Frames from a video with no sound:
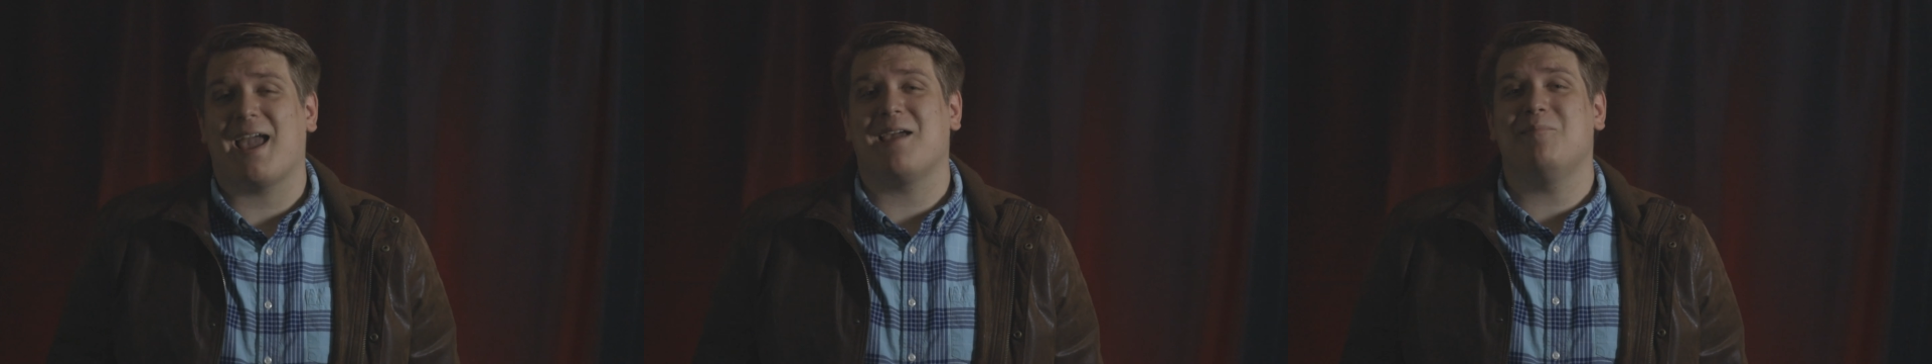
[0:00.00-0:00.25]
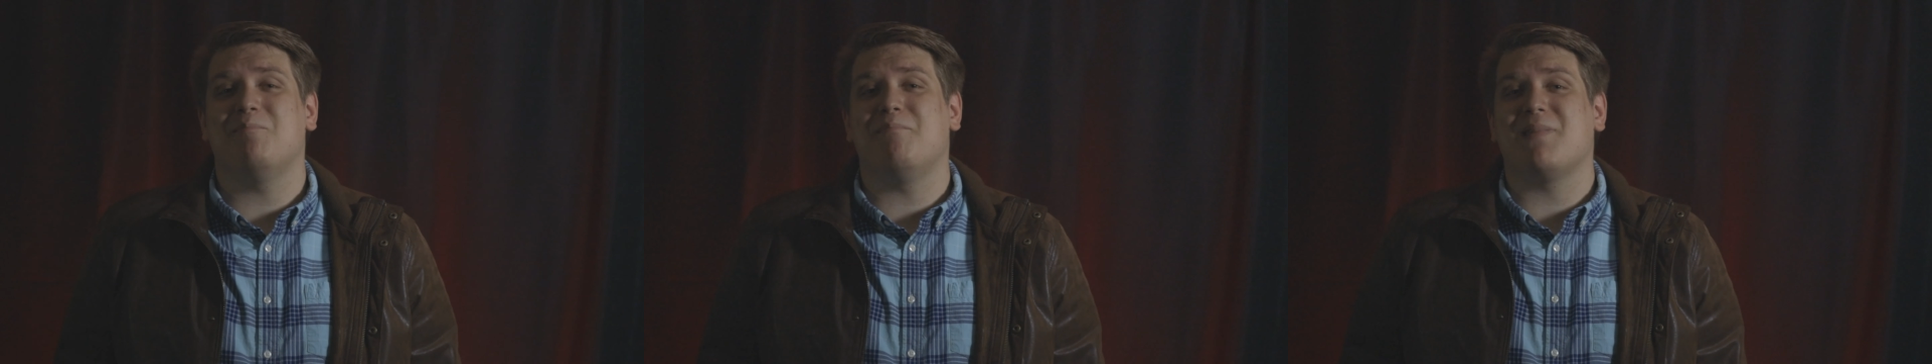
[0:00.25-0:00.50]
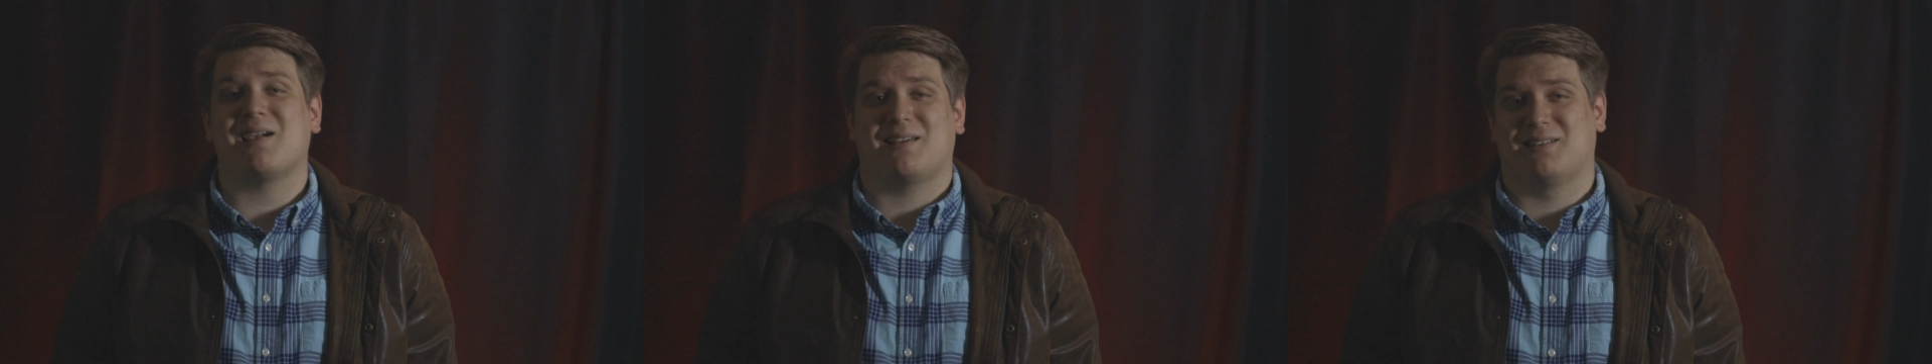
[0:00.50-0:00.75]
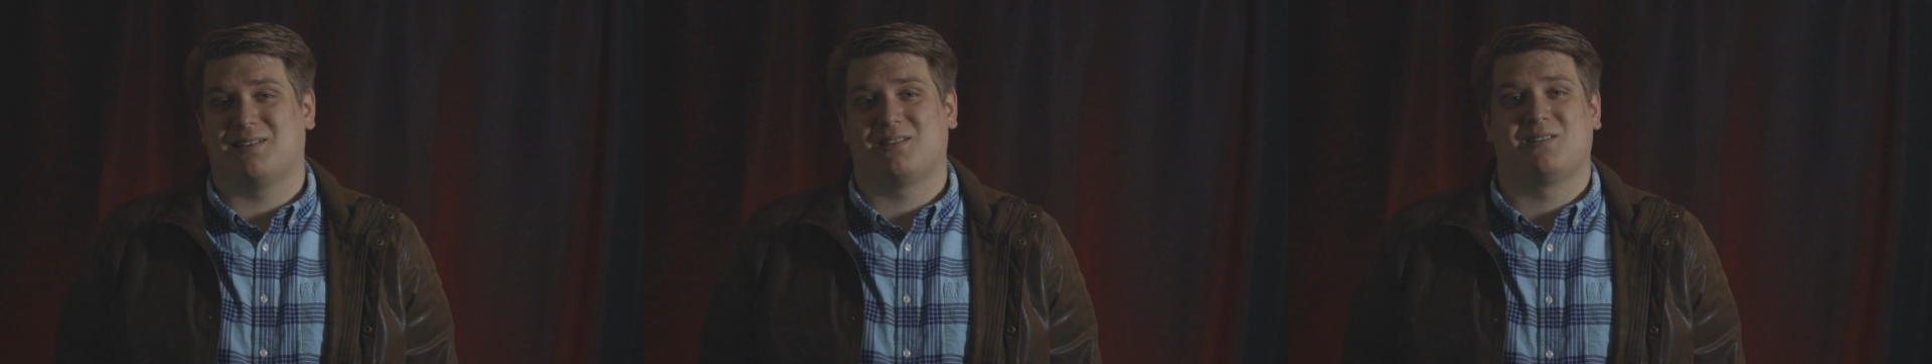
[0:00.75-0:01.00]
a
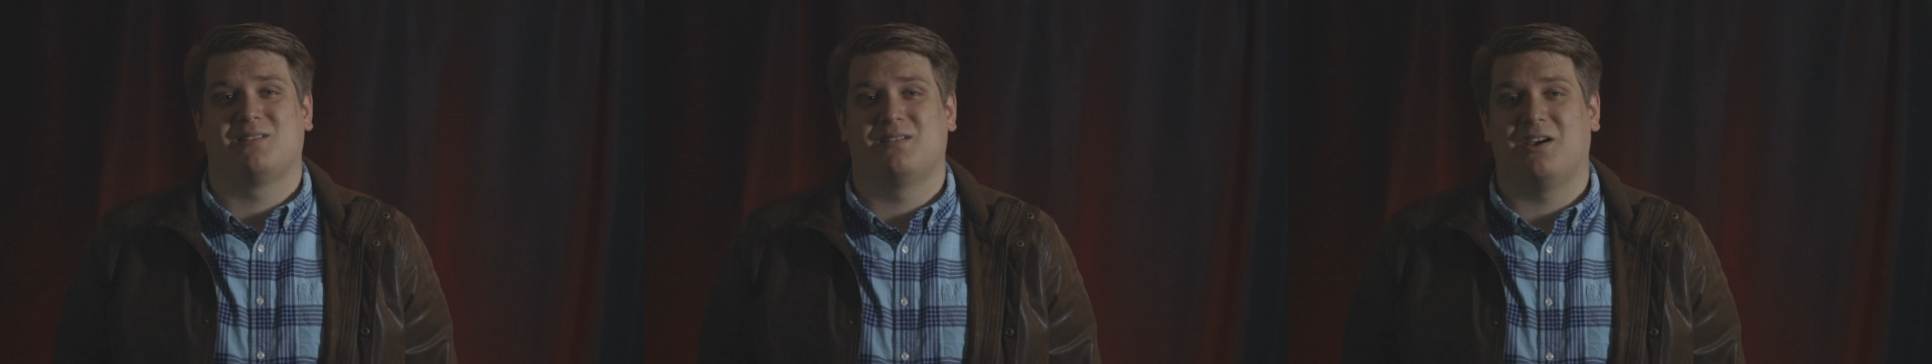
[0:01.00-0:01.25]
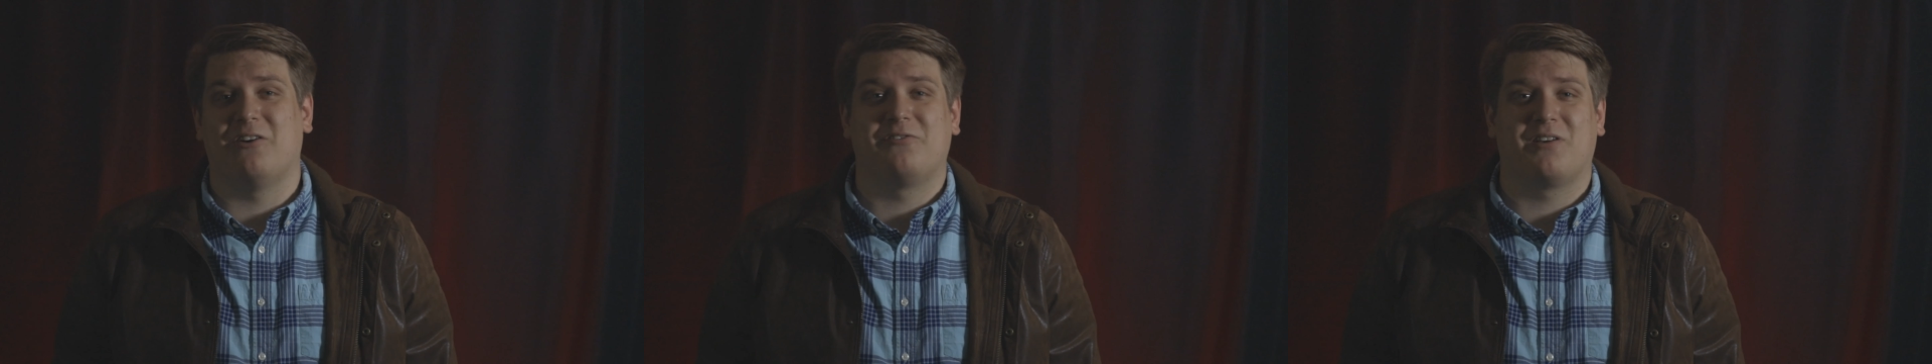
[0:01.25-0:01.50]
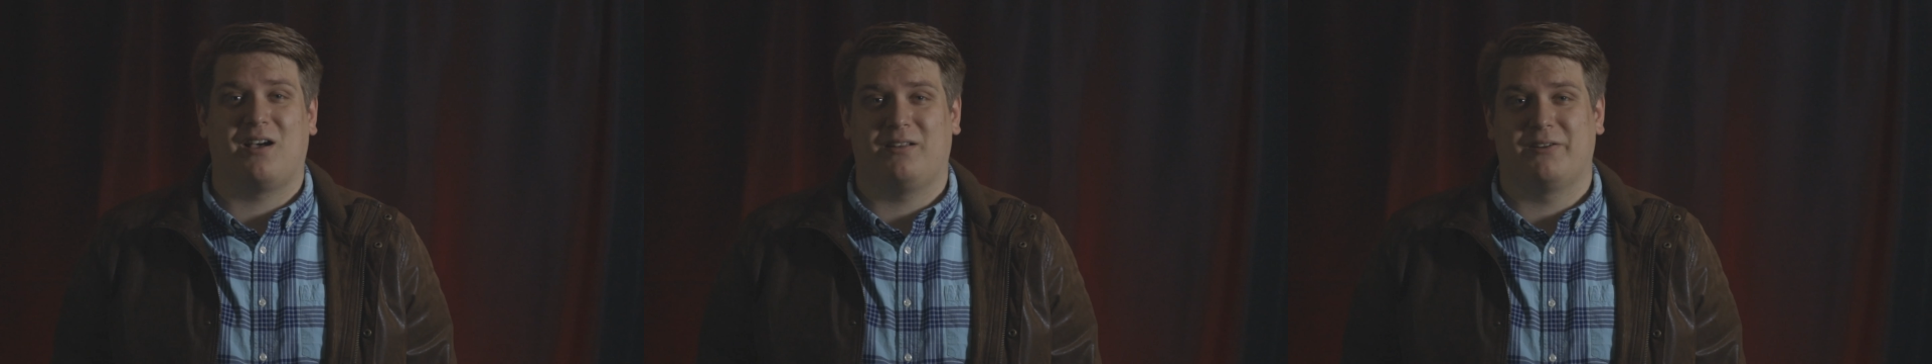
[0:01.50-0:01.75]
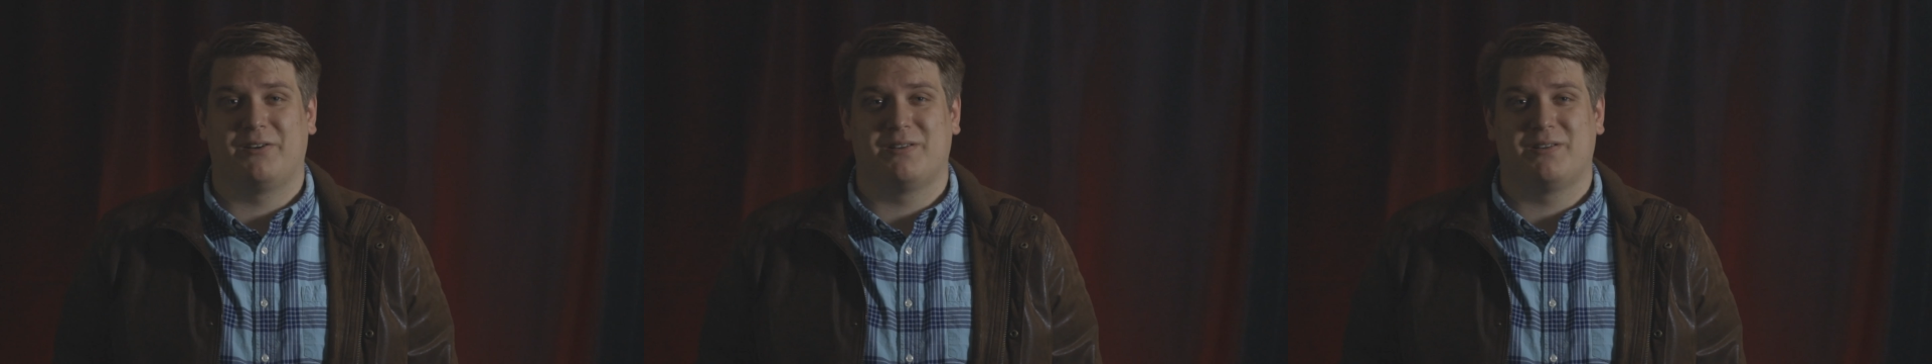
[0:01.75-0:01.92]
mix of colors.